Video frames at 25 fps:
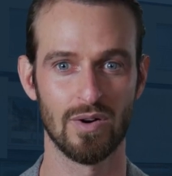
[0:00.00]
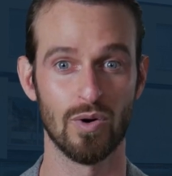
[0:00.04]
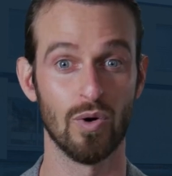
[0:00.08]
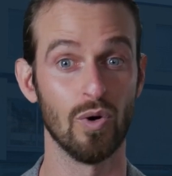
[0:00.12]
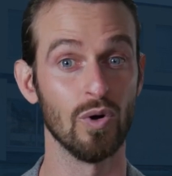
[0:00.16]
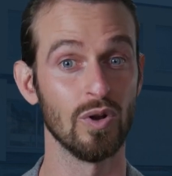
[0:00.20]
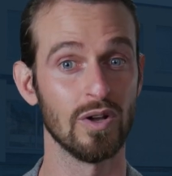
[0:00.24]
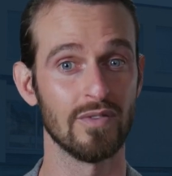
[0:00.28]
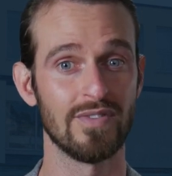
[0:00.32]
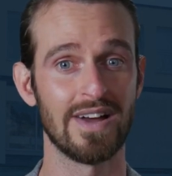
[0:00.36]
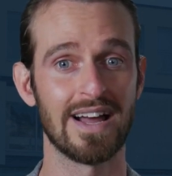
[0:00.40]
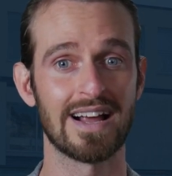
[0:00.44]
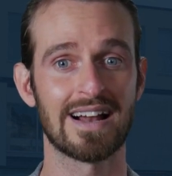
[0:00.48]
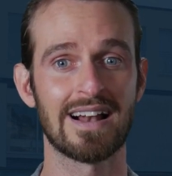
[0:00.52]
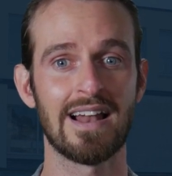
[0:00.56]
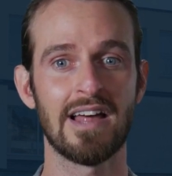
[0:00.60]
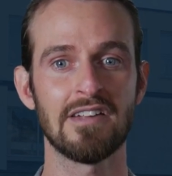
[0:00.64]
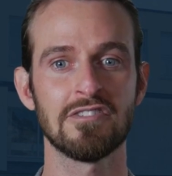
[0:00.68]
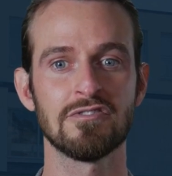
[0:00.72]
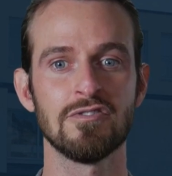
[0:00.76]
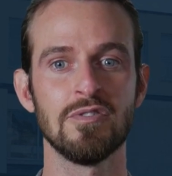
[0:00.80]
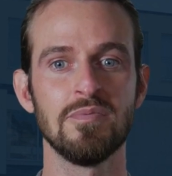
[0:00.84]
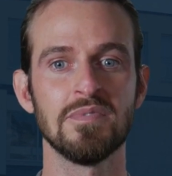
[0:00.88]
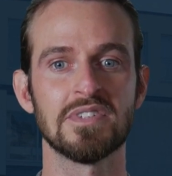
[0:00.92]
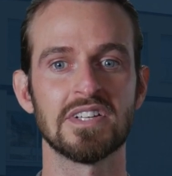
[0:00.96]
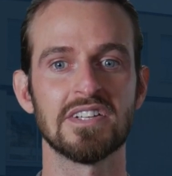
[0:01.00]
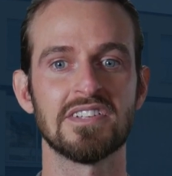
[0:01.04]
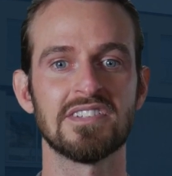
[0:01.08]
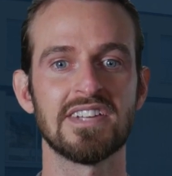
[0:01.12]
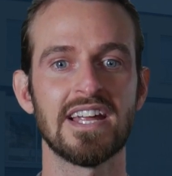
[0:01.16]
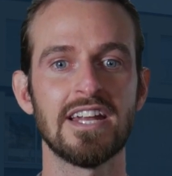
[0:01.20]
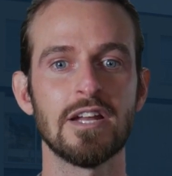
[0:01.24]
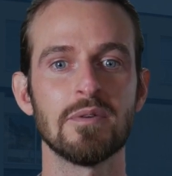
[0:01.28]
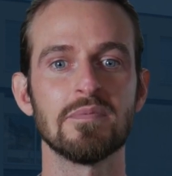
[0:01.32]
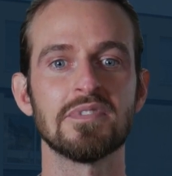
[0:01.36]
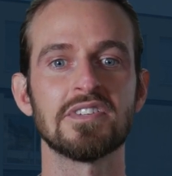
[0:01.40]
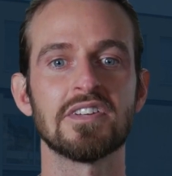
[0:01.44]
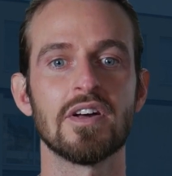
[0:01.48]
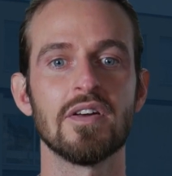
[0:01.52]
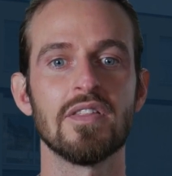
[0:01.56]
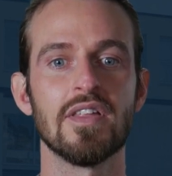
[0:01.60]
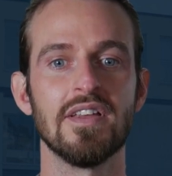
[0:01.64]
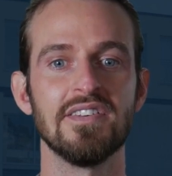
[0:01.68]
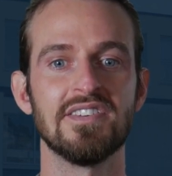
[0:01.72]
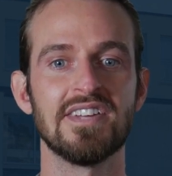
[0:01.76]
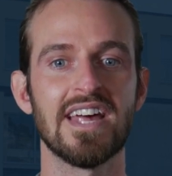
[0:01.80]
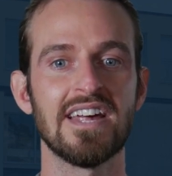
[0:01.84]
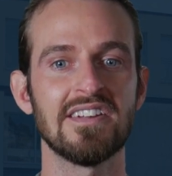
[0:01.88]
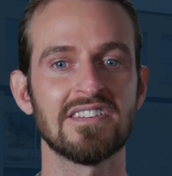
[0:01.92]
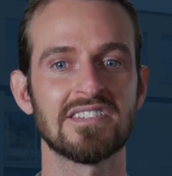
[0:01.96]
All of our classrooms are set up so
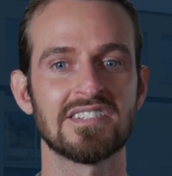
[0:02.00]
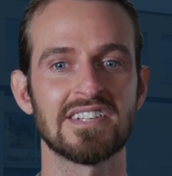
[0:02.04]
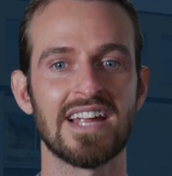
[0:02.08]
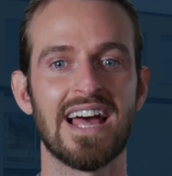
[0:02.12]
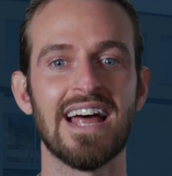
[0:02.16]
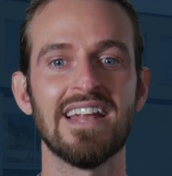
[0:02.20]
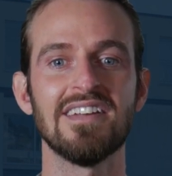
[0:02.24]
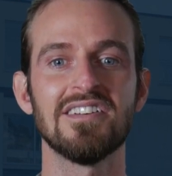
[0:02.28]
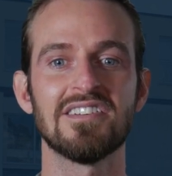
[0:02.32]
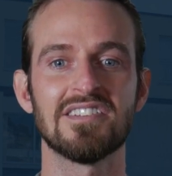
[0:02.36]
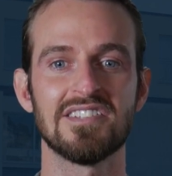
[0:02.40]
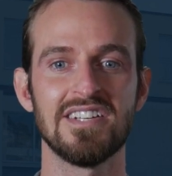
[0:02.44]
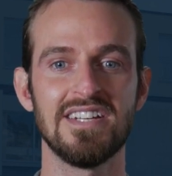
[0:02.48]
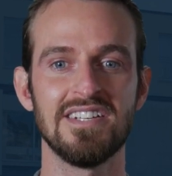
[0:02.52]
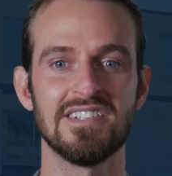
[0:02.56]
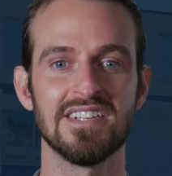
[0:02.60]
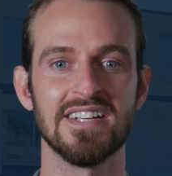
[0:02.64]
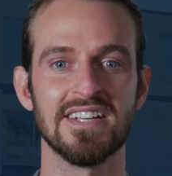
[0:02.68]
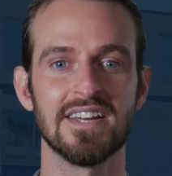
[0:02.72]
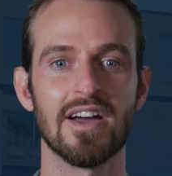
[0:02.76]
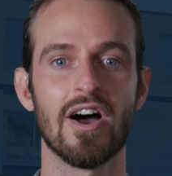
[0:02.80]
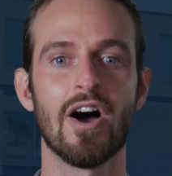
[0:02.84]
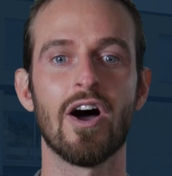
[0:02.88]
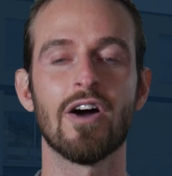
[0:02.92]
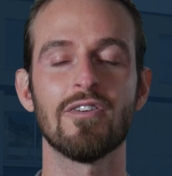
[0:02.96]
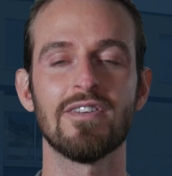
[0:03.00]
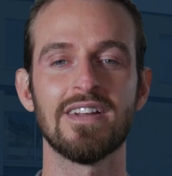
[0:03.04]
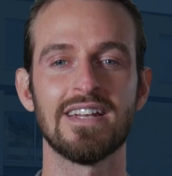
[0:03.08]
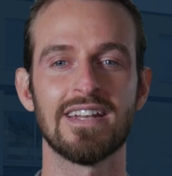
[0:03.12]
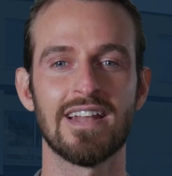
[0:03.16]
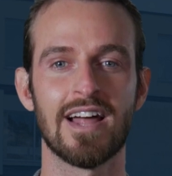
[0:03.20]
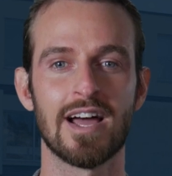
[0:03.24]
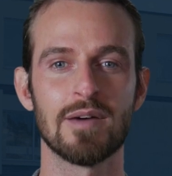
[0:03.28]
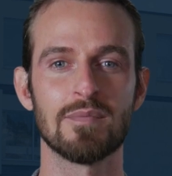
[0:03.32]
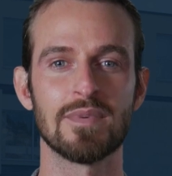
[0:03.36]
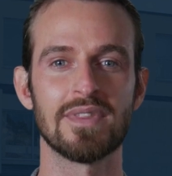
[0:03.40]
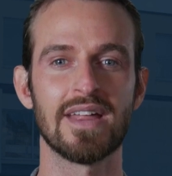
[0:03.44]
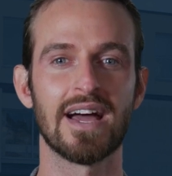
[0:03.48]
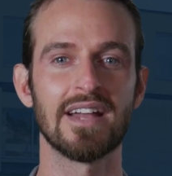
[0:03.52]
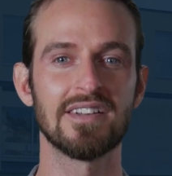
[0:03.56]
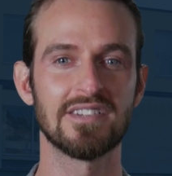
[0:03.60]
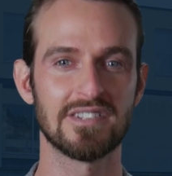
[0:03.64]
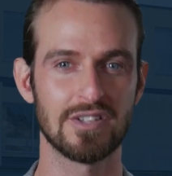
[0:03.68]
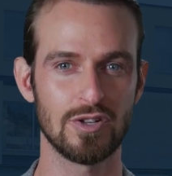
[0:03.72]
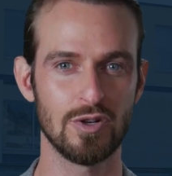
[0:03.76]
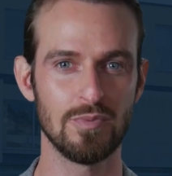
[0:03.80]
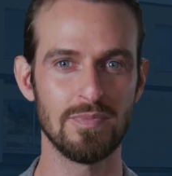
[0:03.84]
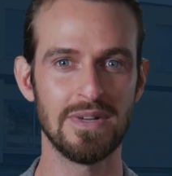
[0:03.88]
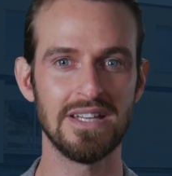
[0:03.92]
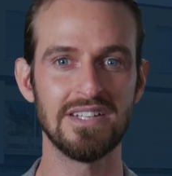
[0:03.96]
that desks and seating are in line with our
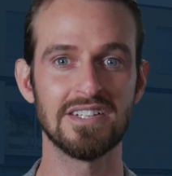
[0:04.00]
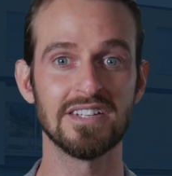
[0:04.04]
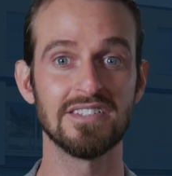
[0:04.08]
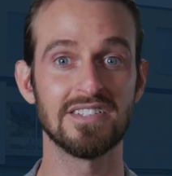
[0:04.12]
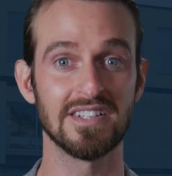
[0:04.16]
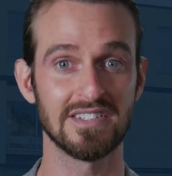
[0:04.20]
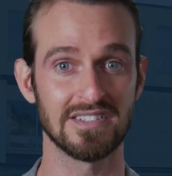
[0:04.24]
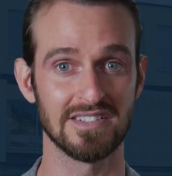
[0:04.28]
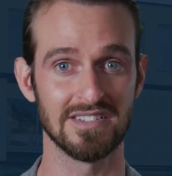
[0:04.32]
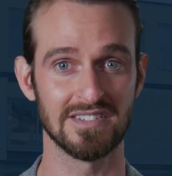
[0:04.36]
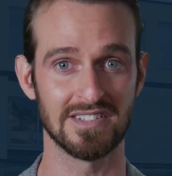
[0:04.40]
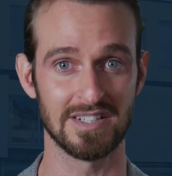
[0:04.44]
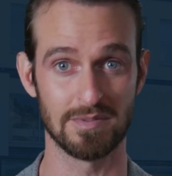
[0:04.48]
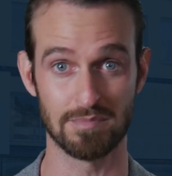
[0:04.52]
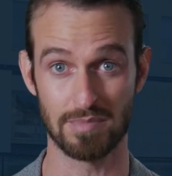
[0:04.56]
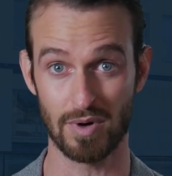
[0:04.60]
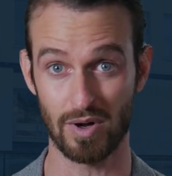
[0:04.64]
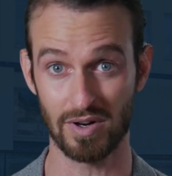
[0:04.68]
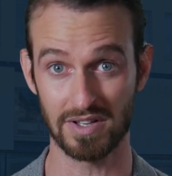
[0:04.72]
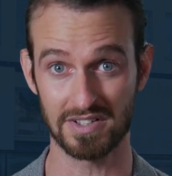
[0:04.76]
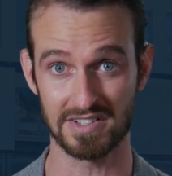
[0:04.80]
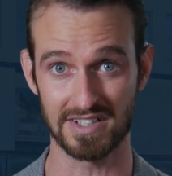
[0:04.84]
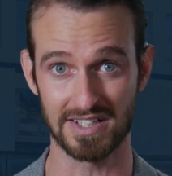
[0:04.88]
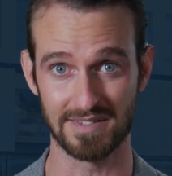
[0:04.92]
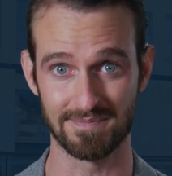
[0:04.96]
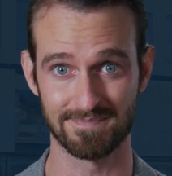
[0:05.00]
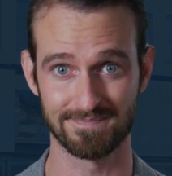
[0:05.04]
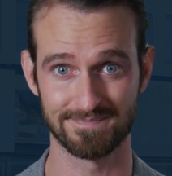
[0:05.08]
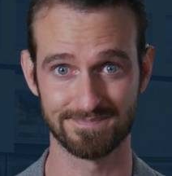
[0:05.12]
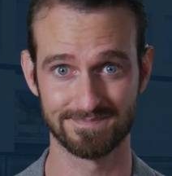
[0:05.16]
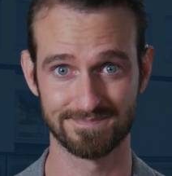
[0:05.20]
2-meter distancing policy.